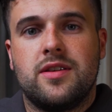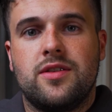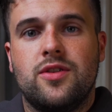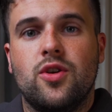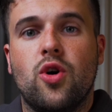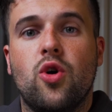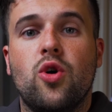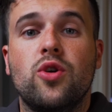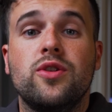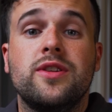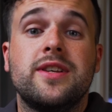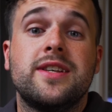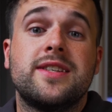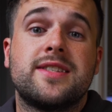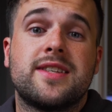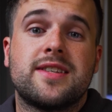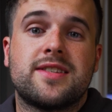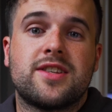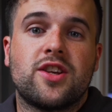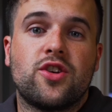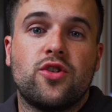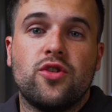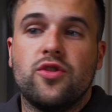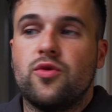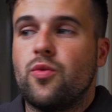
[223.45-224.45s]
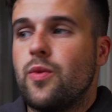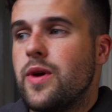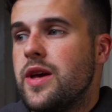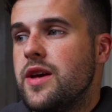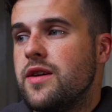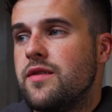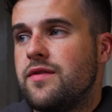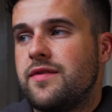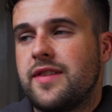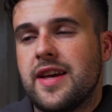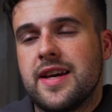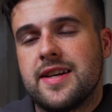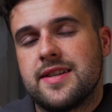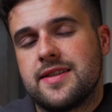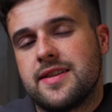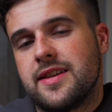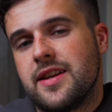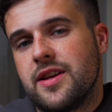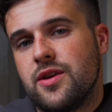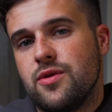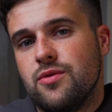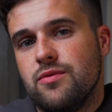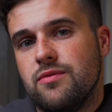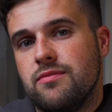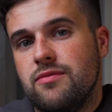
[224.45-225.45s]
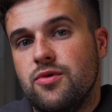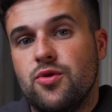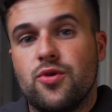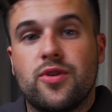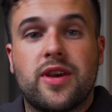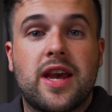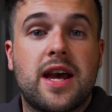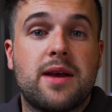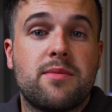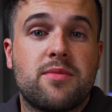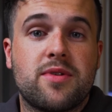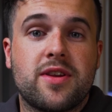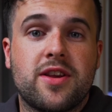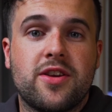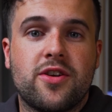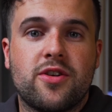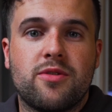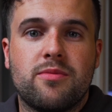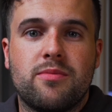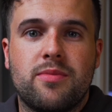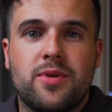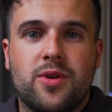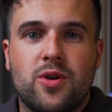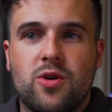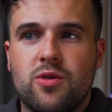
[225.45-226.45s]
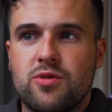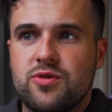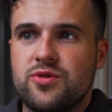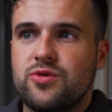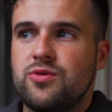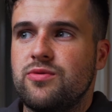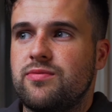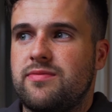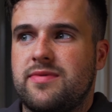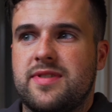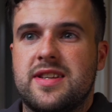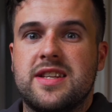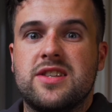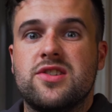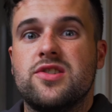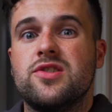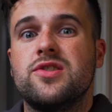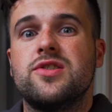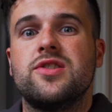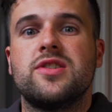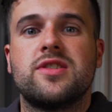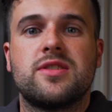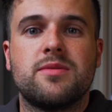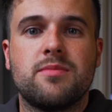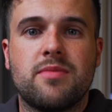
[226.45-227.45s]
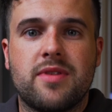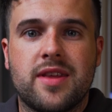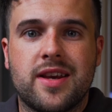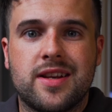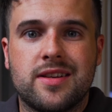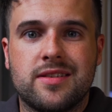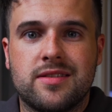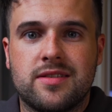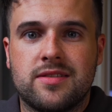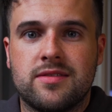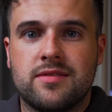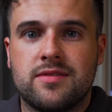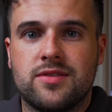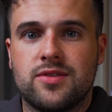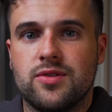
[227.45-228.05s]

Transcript: Not only is this a good way of testing out new camera gear, but it also teaches you some things.